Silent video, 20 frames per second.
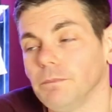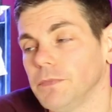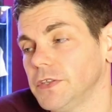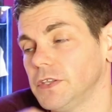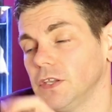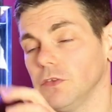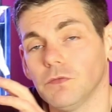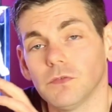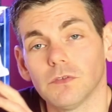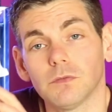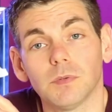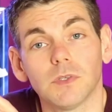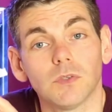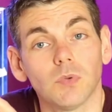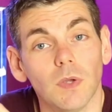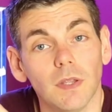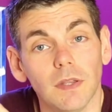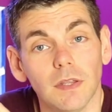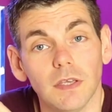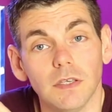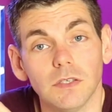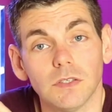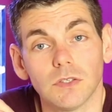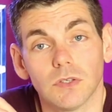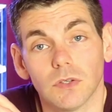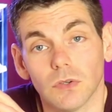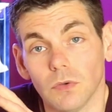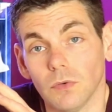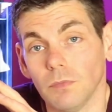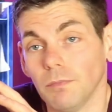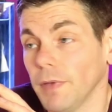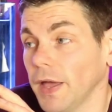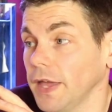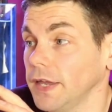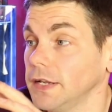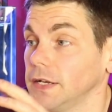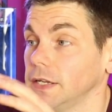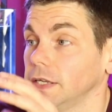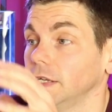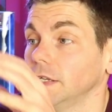The difference between these two
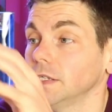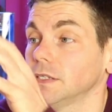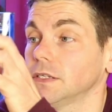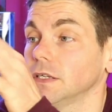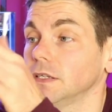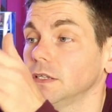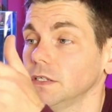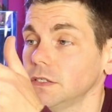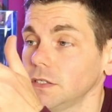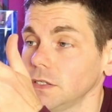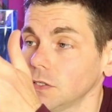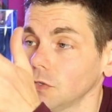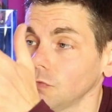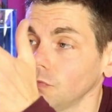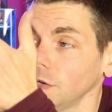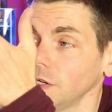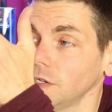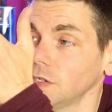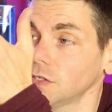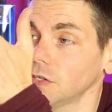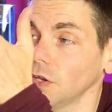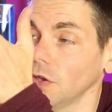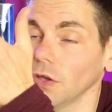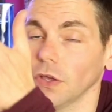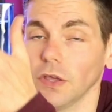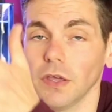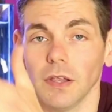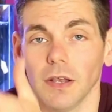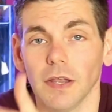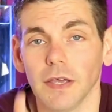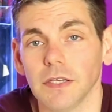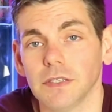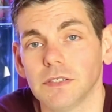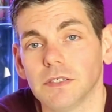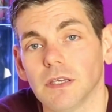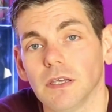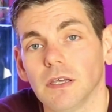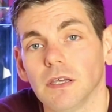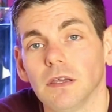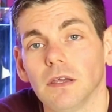mainly is that this is a
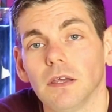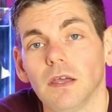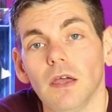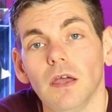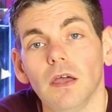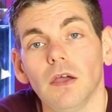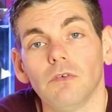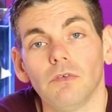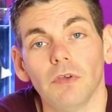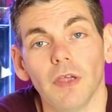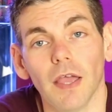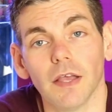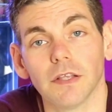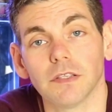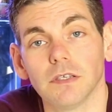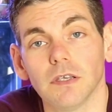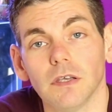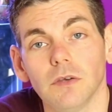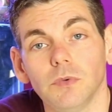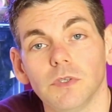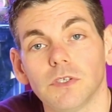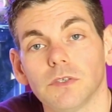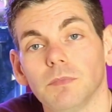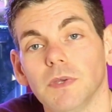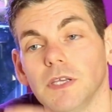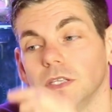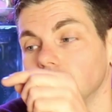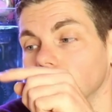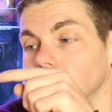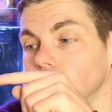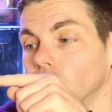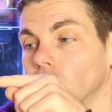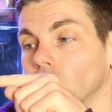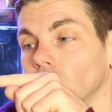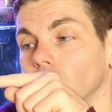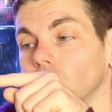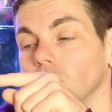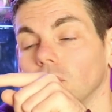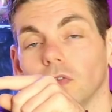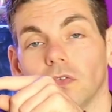recirculating reactor, which means it
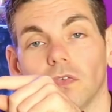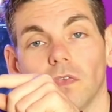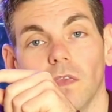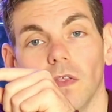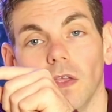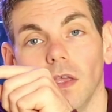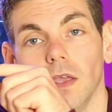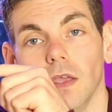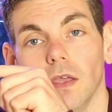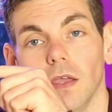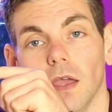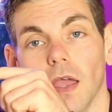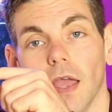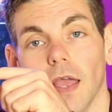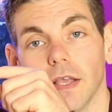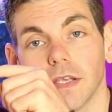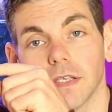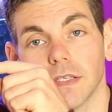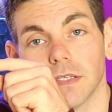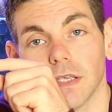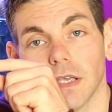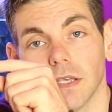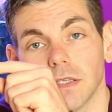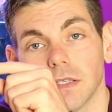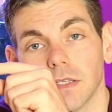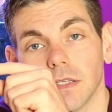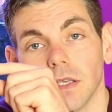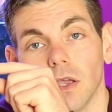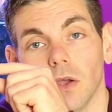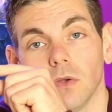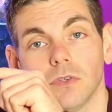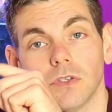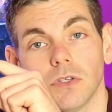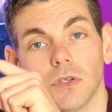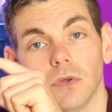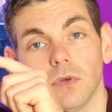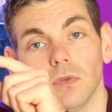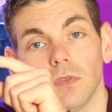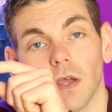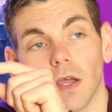draws the excess
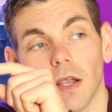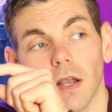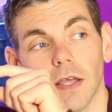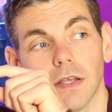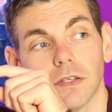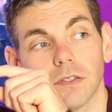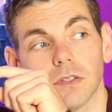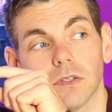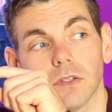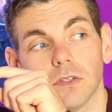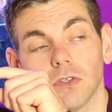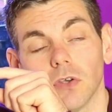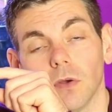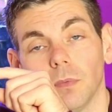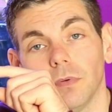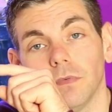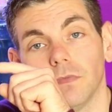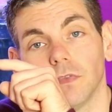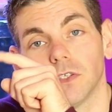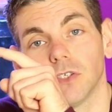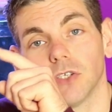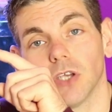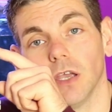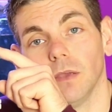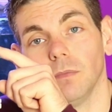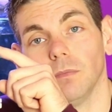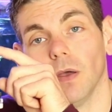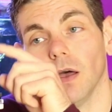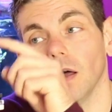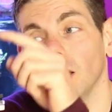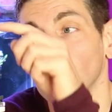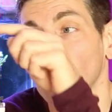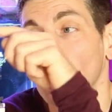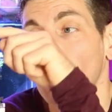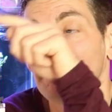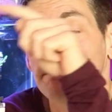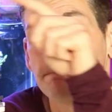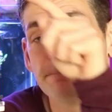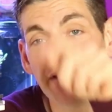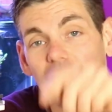CO2 that collects at the top of the chamber
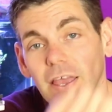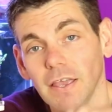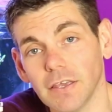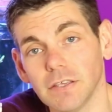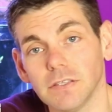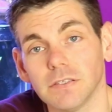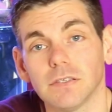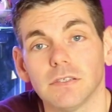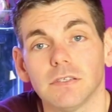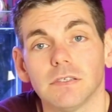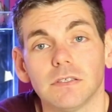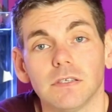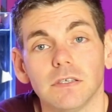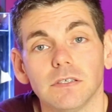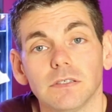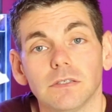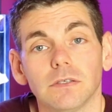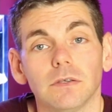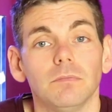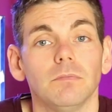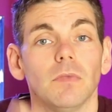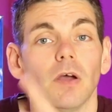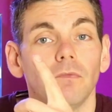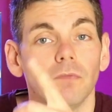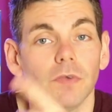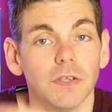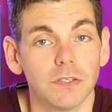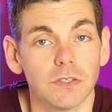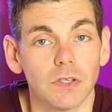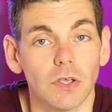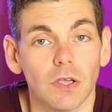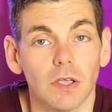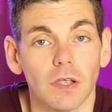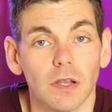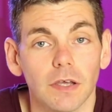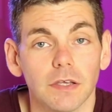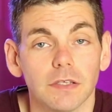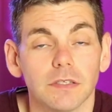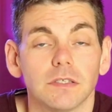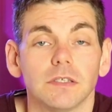back into the system and
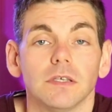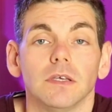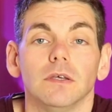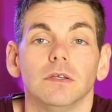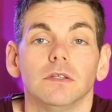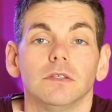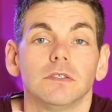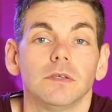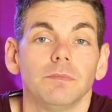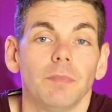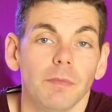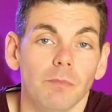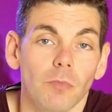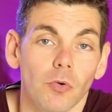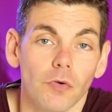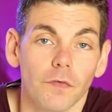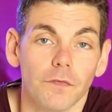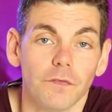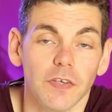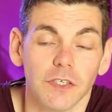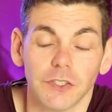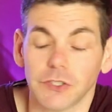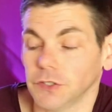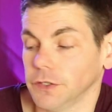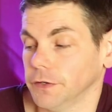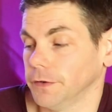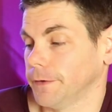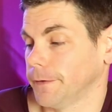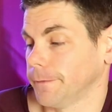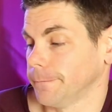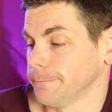recirculates it to be more efficient.